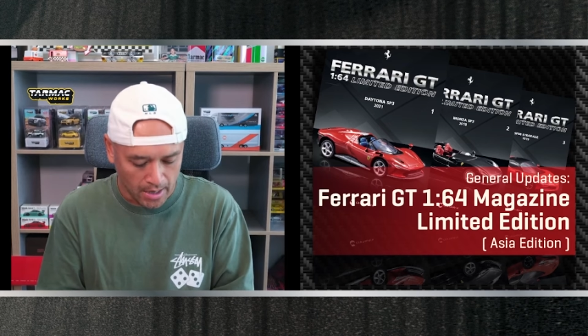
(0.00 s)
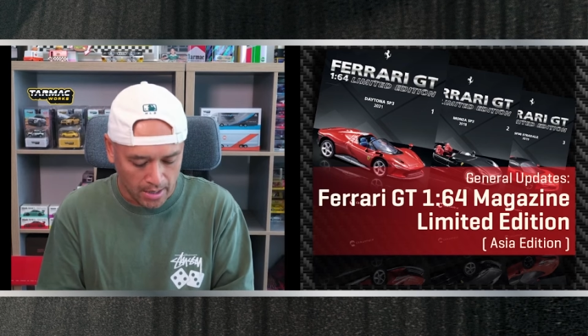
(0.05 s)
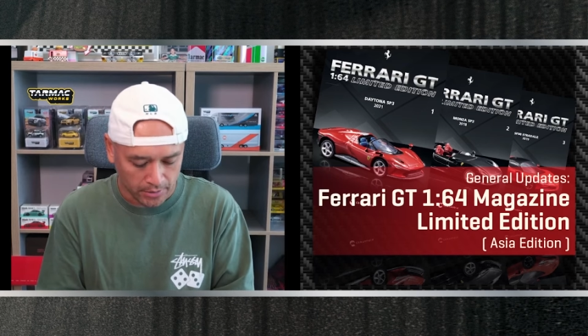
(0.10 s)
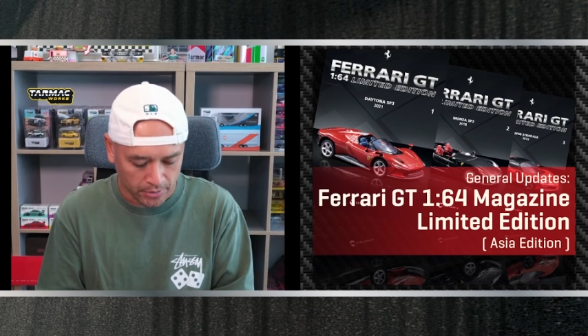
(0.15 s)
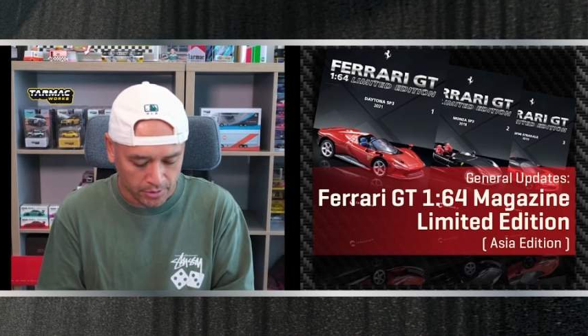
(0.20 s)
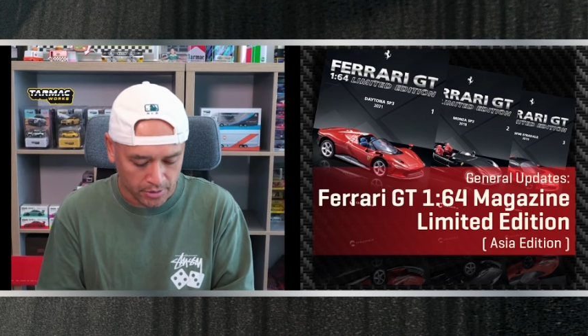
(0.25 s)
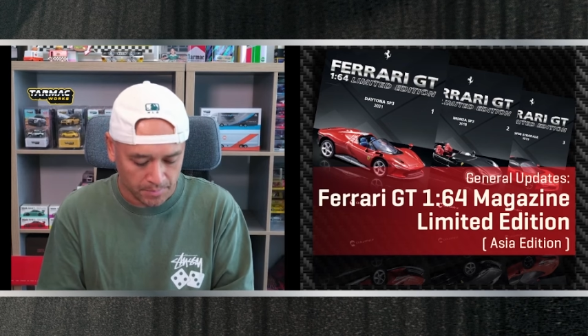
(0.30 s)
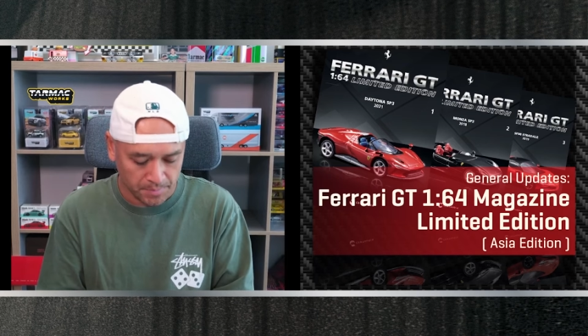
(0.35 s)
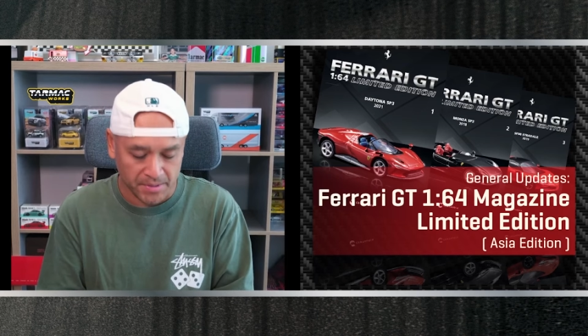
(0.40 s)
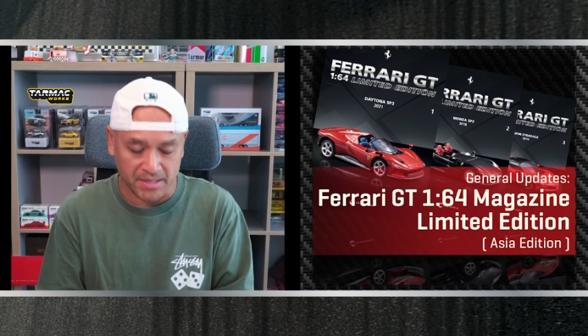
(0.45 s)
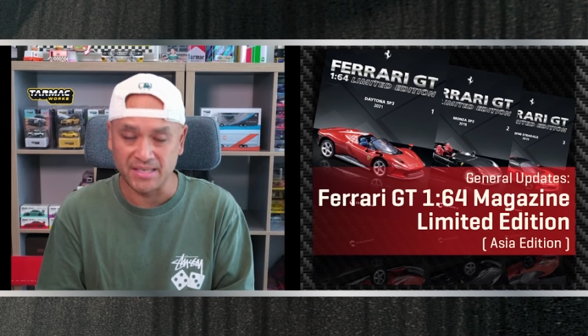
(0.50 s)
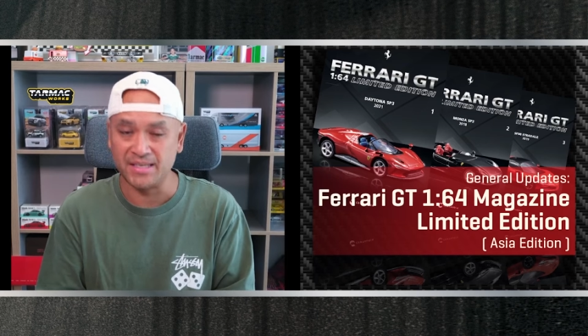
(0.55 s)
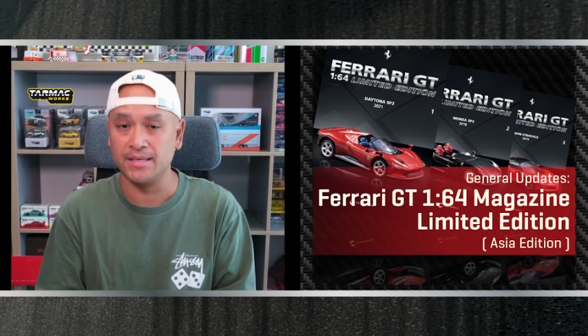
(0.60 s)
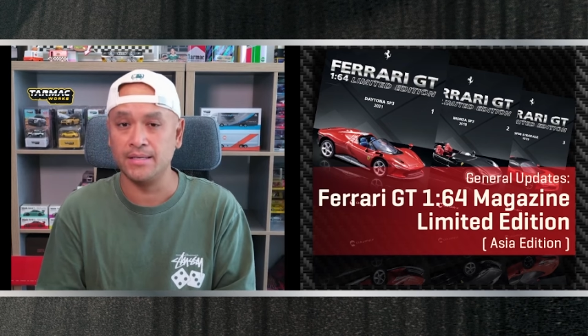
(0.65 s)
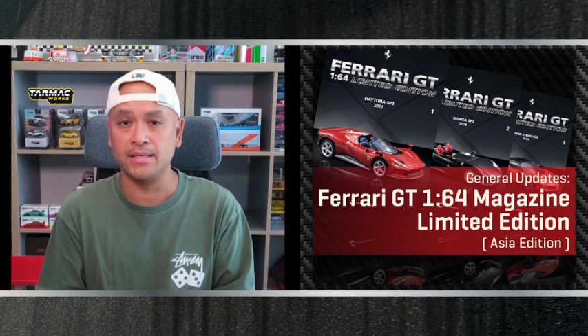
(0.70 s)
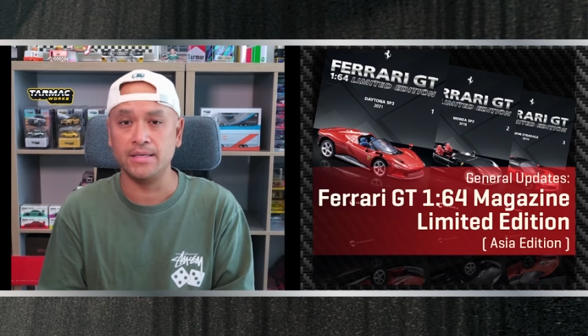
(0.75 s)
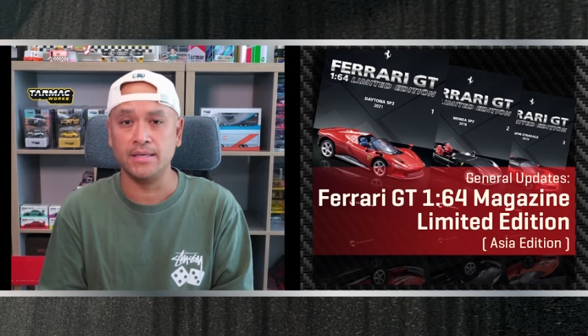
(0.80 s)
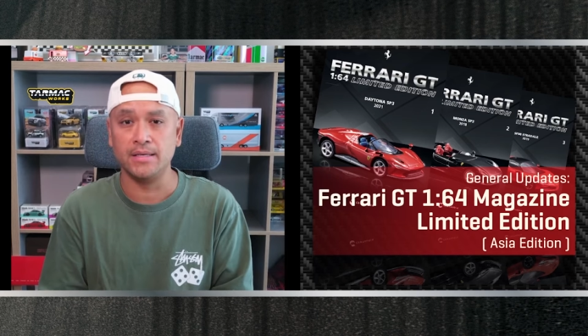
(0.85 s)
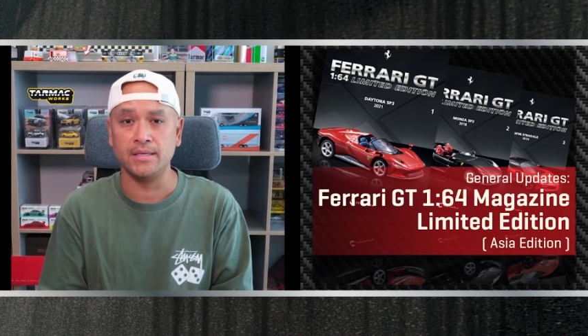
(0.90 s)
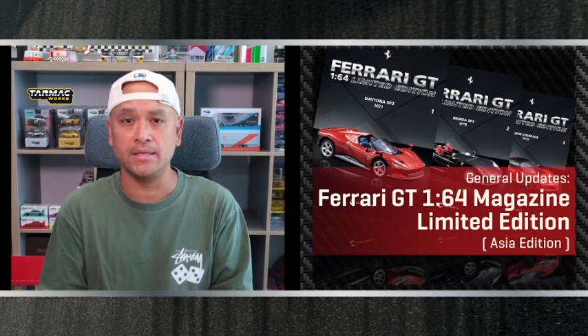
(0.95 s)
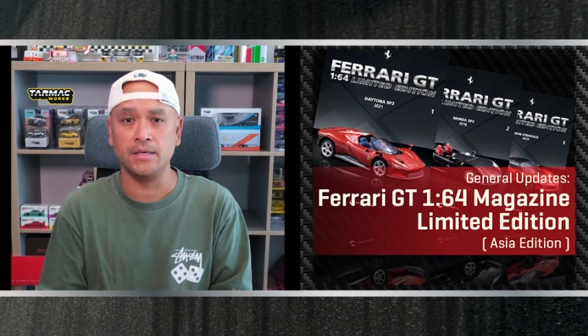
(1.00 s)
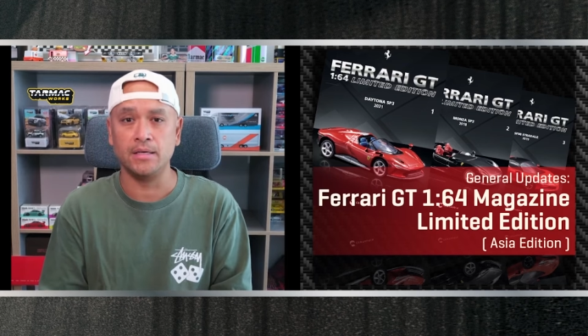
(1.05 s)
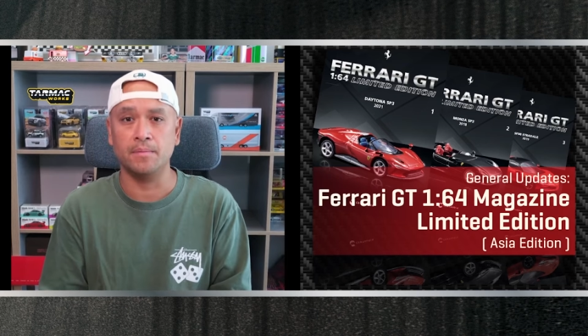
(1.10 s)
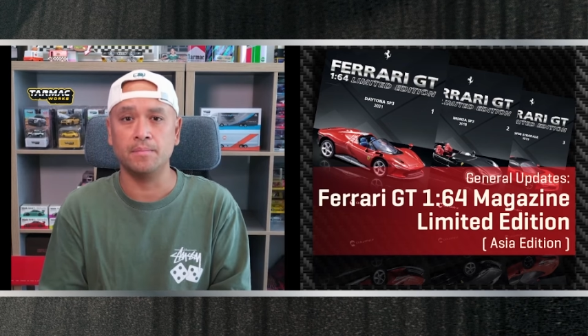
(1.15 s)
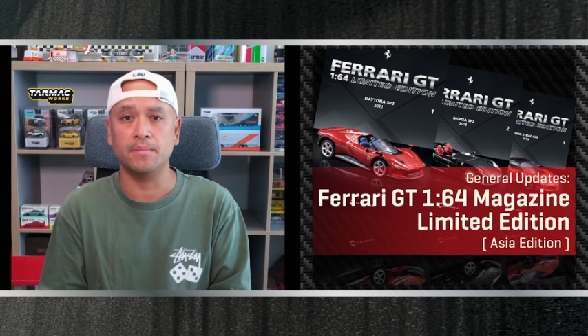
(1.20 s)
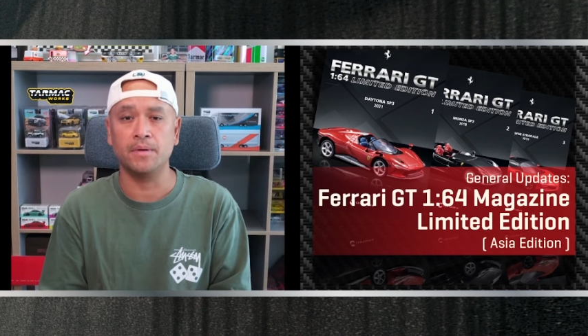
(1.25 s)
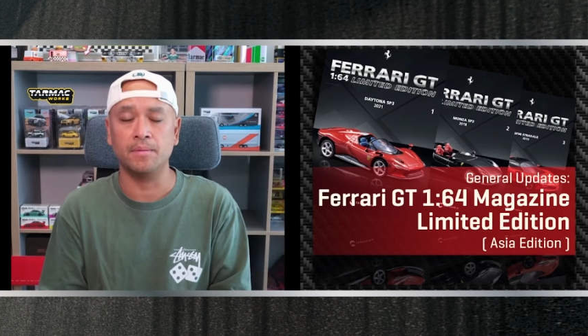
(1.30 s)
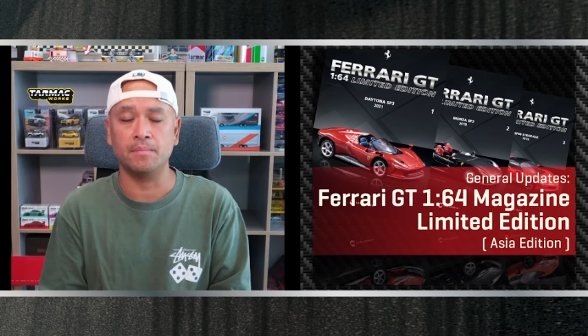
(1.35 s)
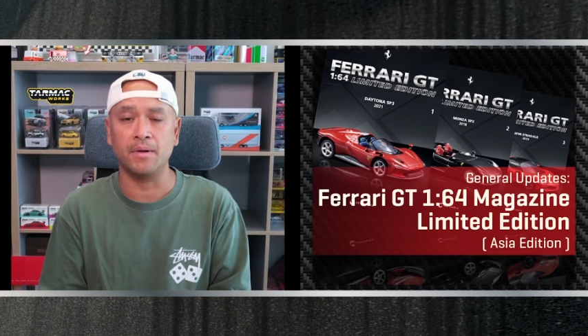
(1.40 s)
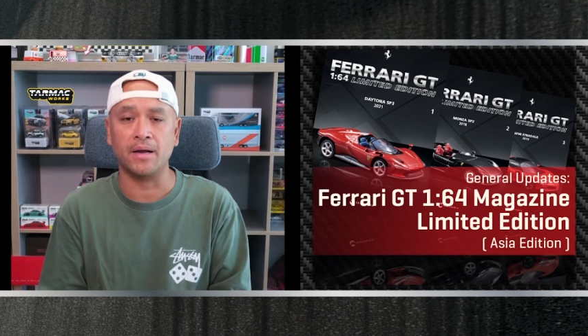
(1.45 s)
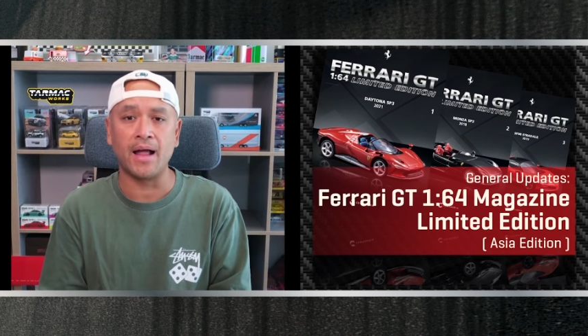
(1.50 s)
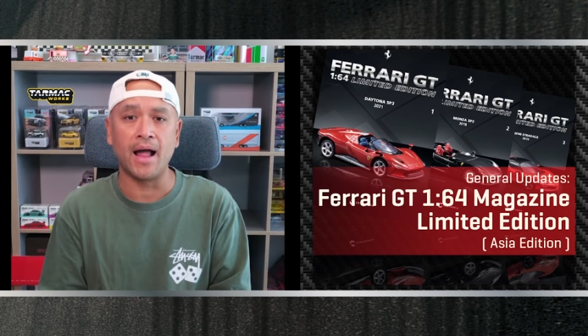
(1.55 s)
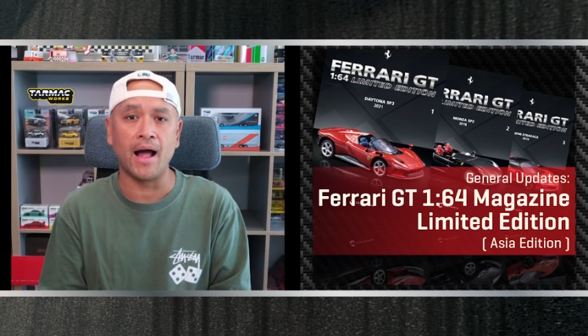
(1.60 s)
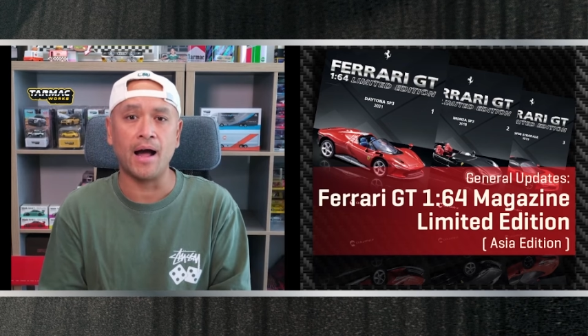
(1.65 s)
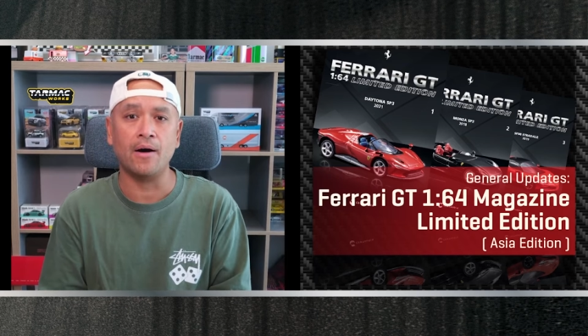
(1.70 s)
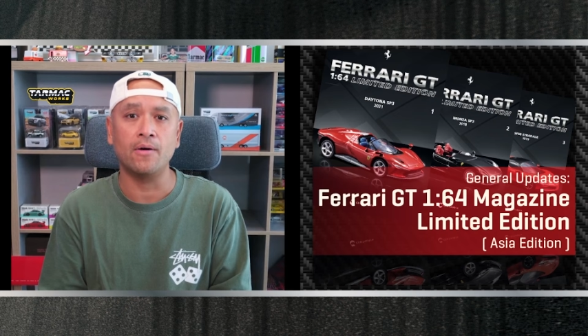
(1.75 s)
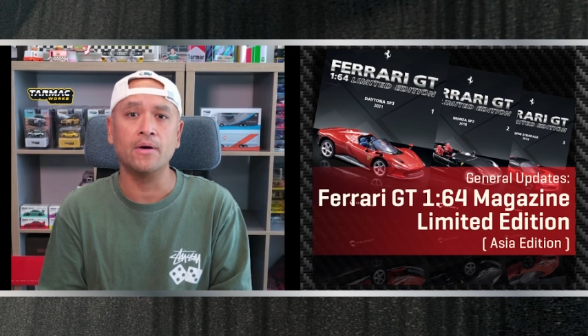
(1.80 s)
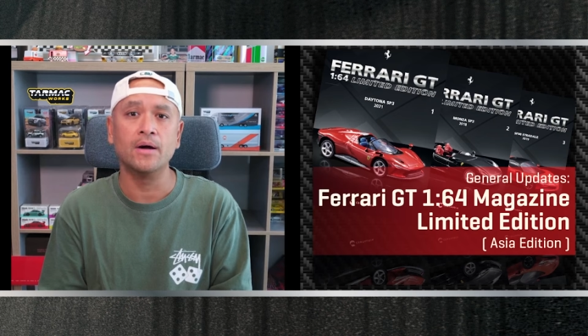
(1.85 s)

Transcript: to the PCT team in Macau